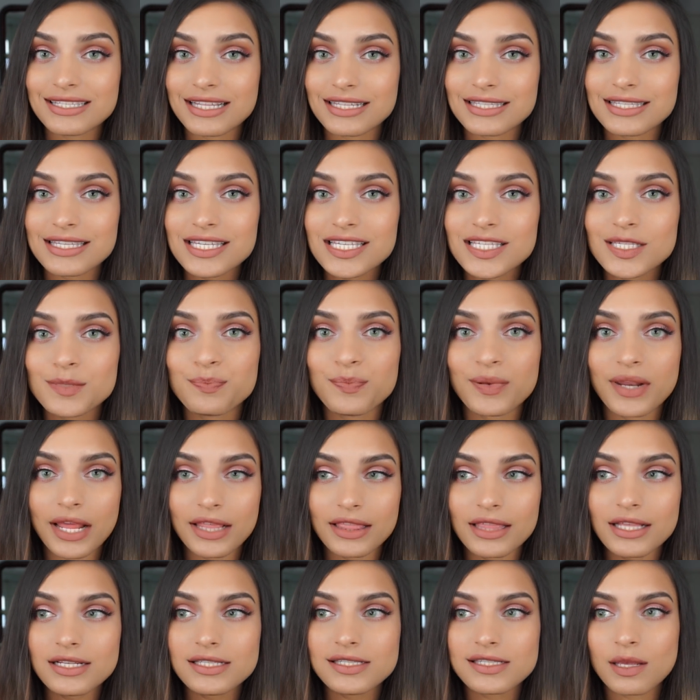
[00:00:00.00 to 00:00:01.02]
lenses, but I
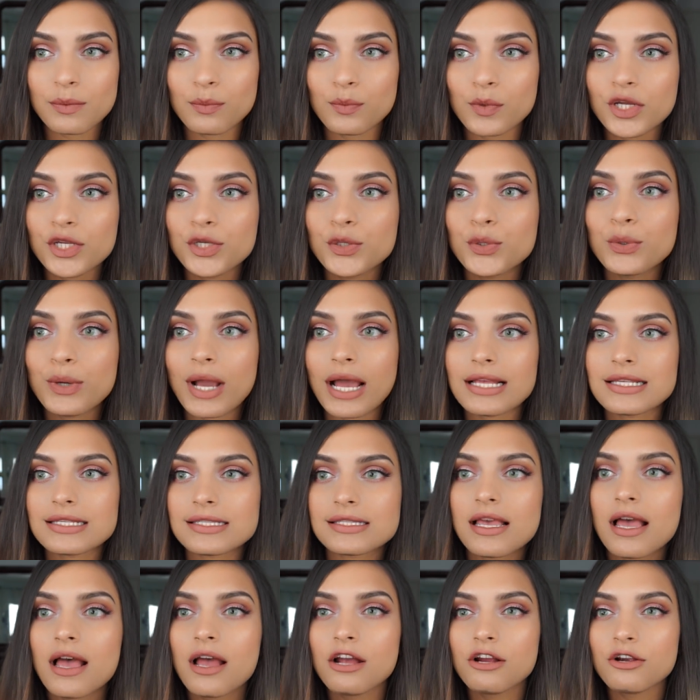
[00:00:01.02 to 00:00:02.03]
think someone who
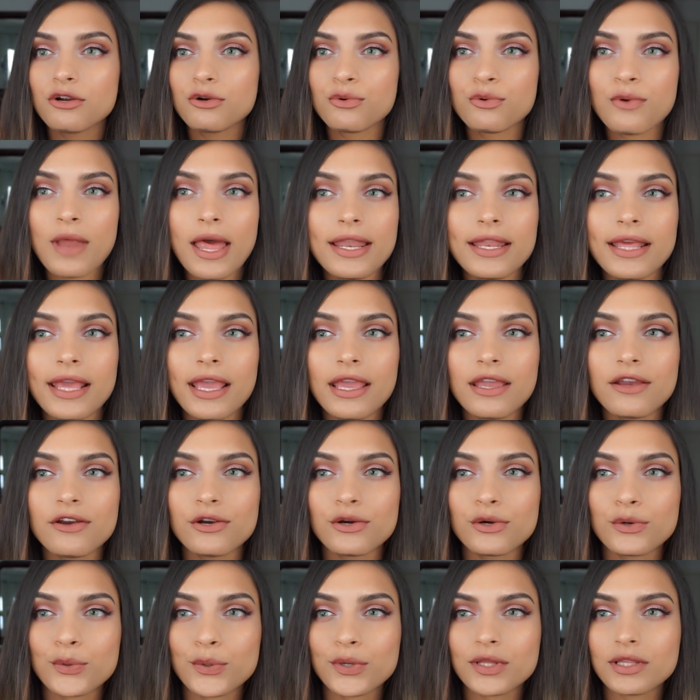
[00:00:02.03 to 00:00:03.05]
has red
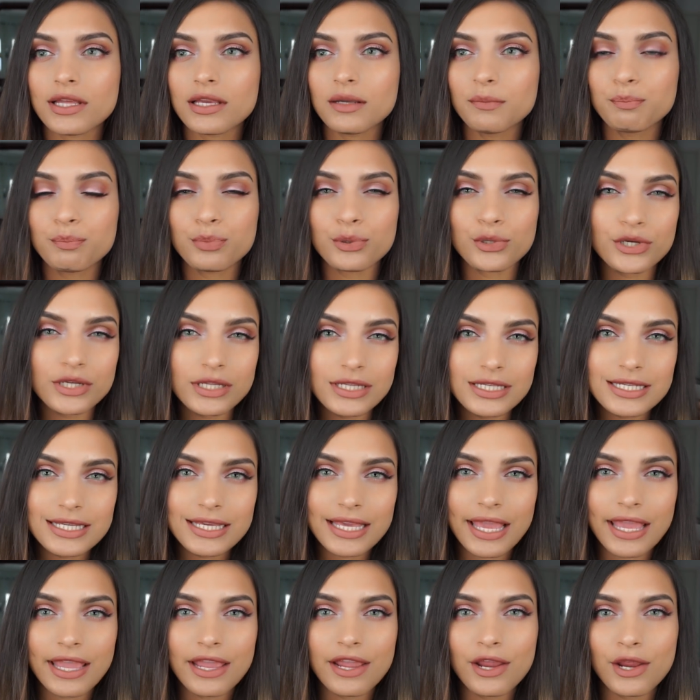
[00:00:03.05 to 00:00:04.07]
hair or like
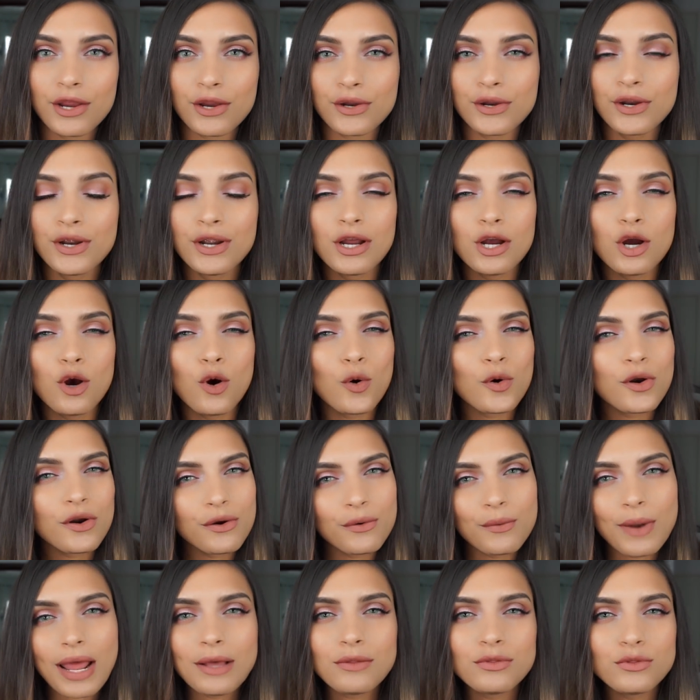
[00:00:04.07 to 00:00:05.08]
burgundy hair
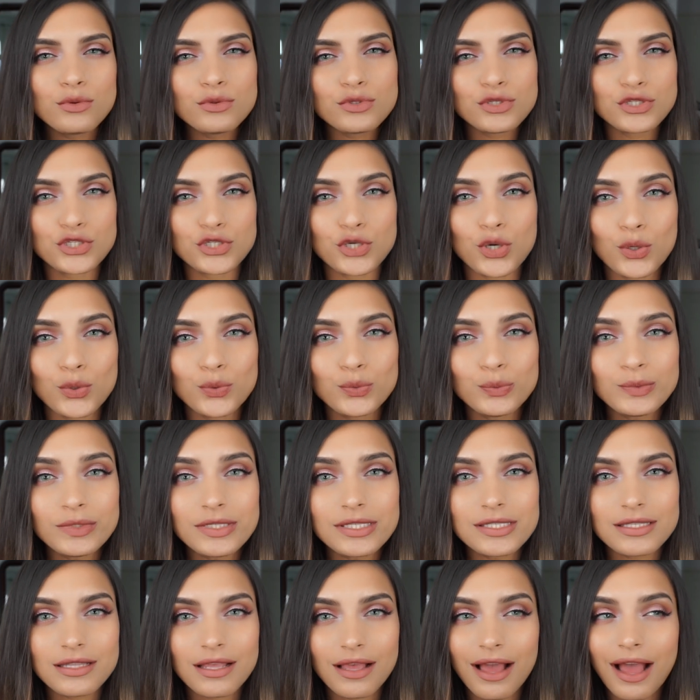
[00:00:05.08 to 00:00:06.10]
or around those
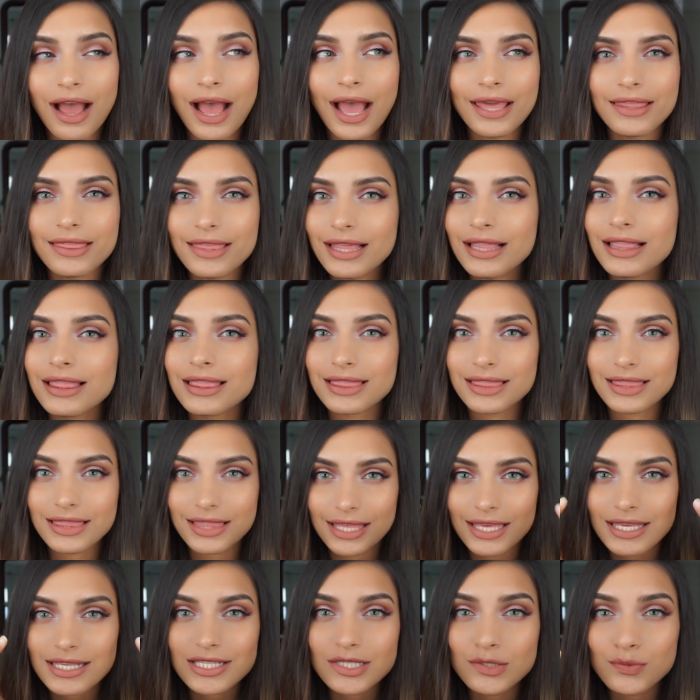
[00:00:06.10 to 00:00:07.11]
tones, I think
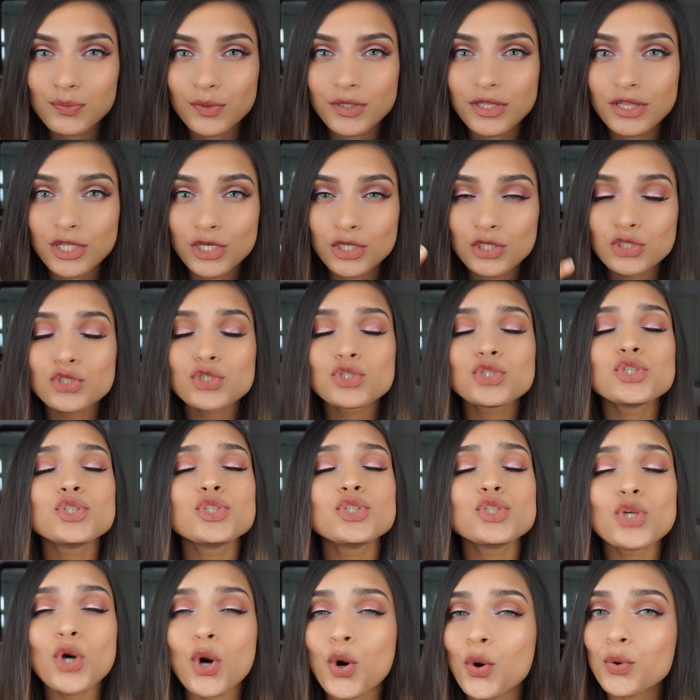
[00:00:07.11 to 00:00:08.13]
this would look
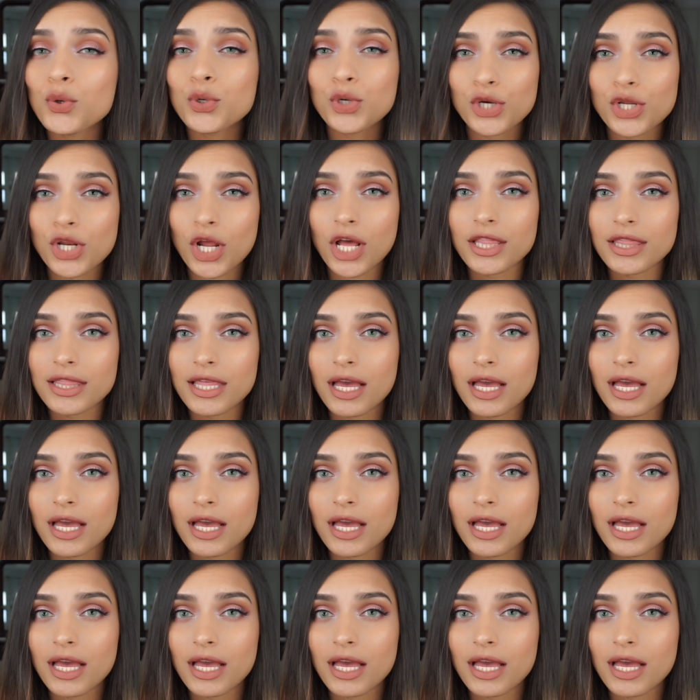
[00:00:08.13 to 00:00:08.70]
so good on